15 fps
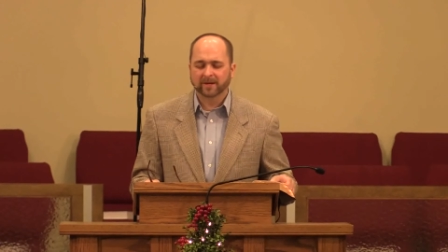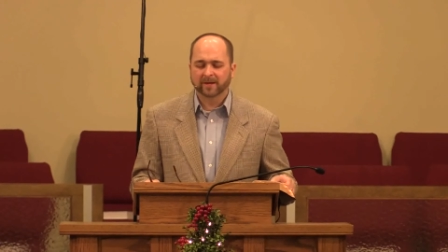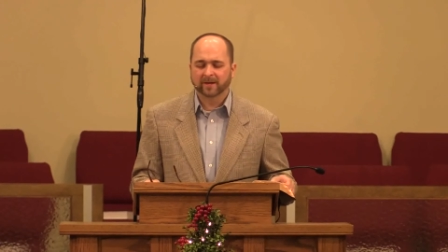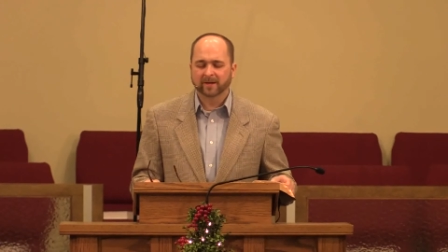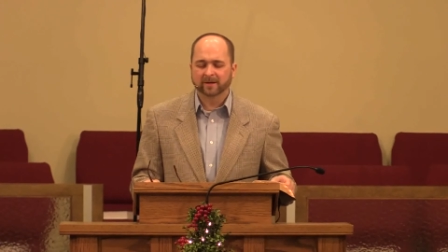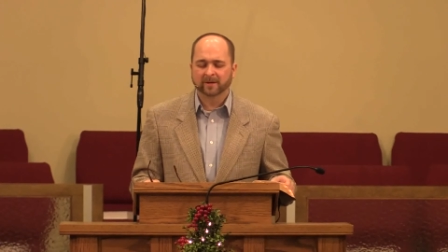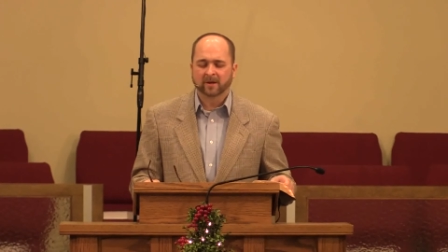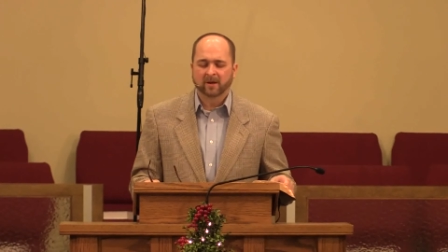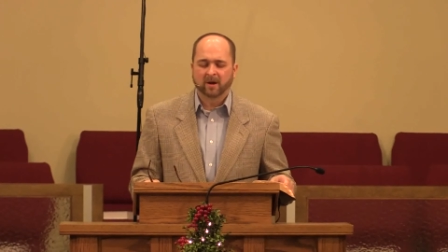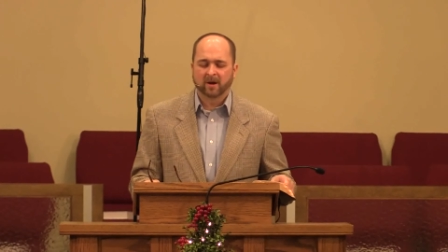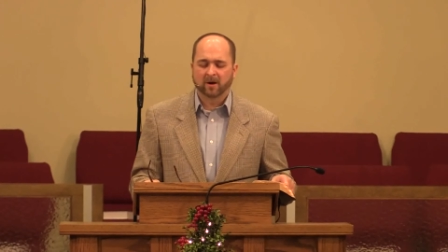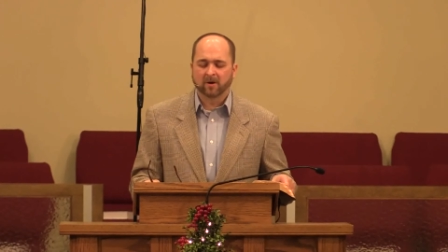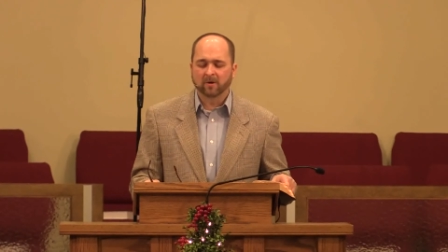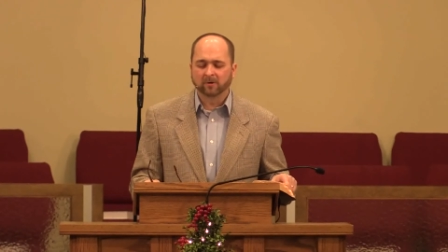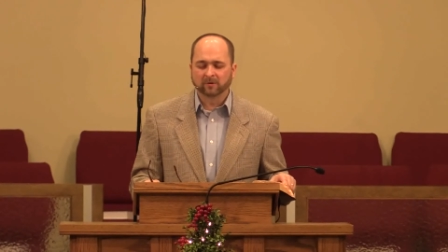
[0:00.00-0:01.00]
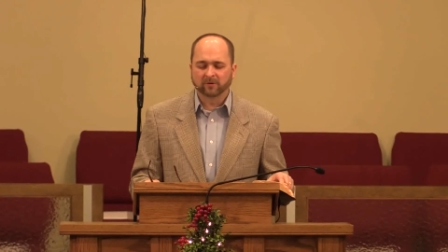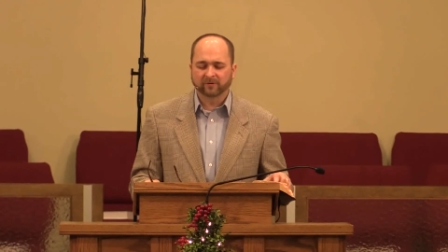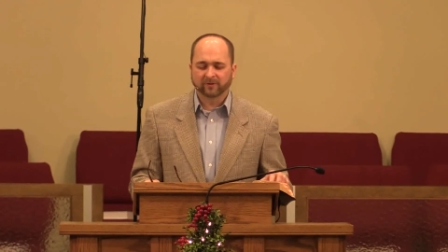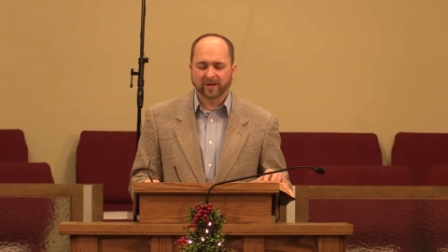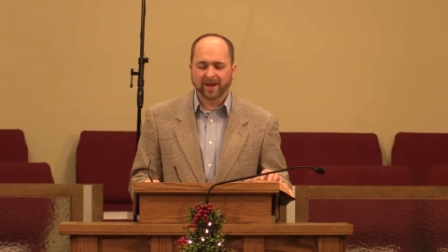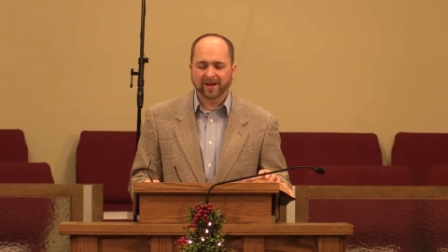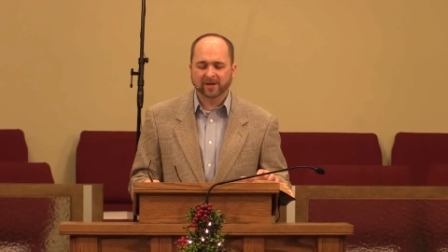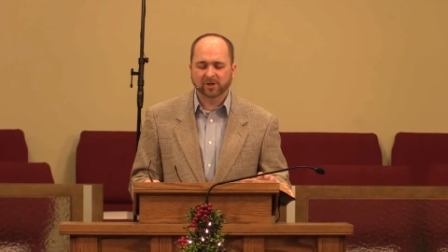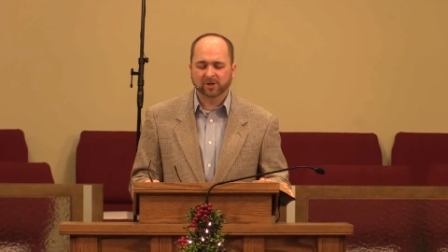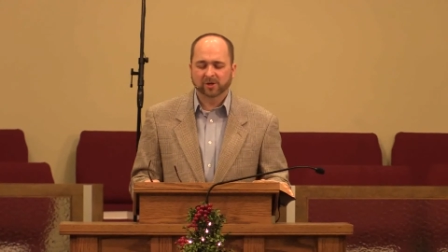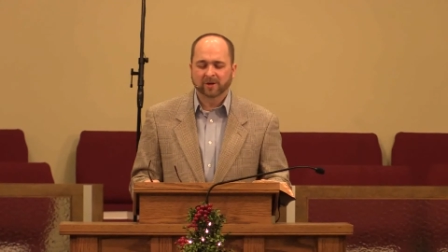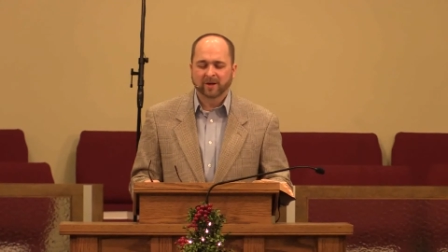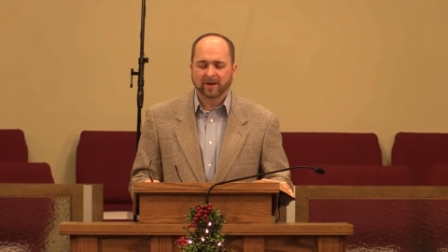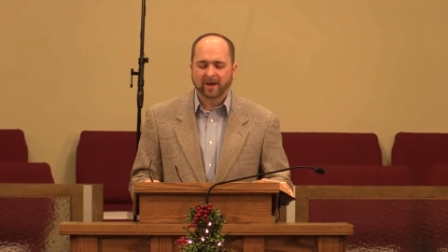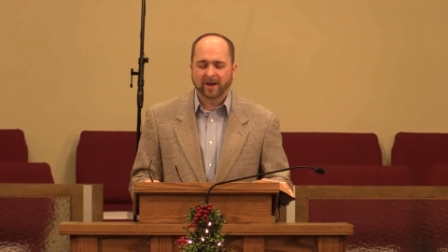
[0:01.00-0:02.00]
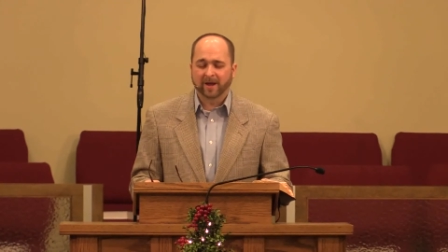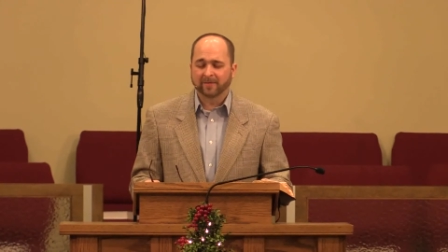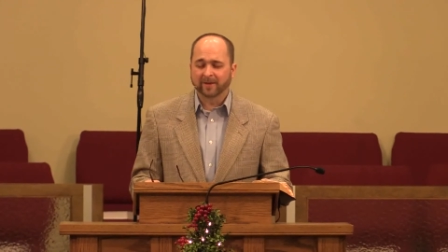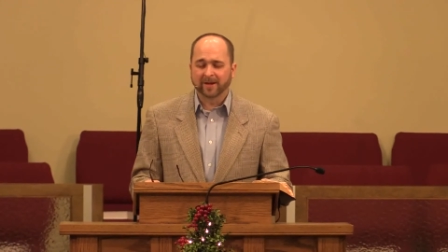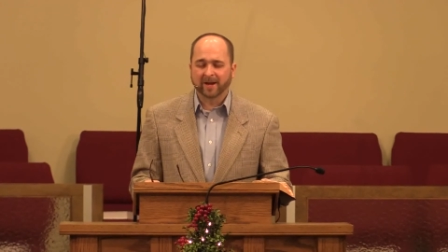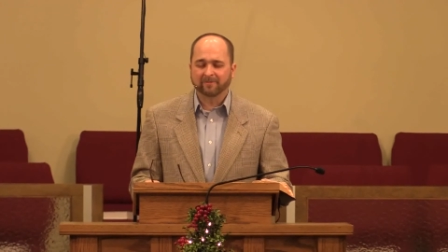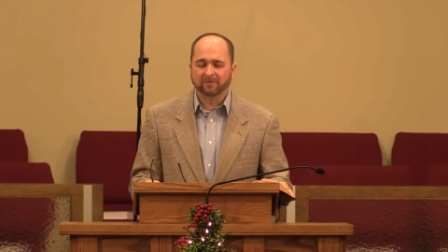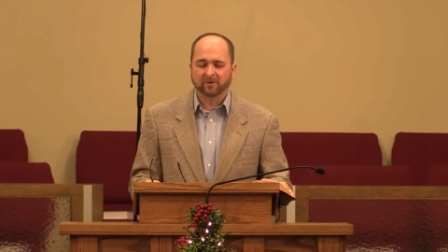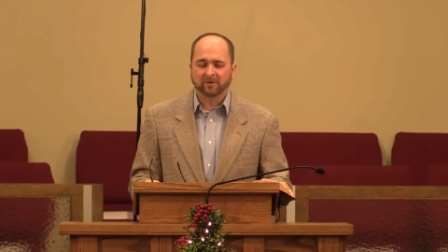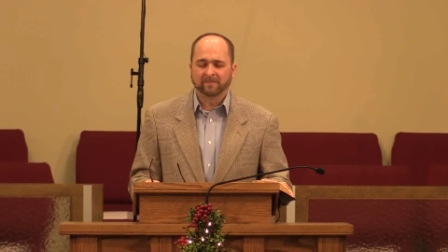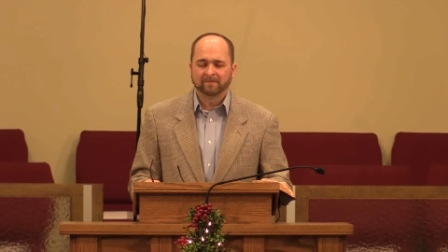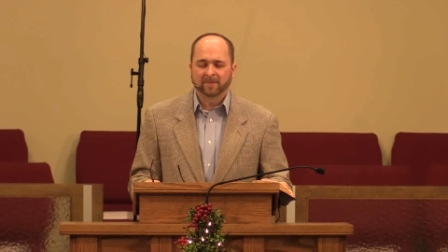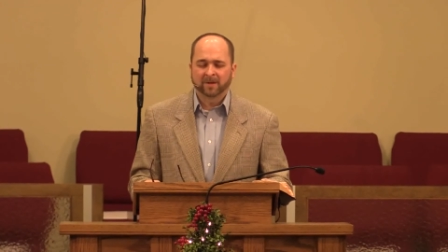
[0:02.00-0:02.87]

and our own flesh and the devil.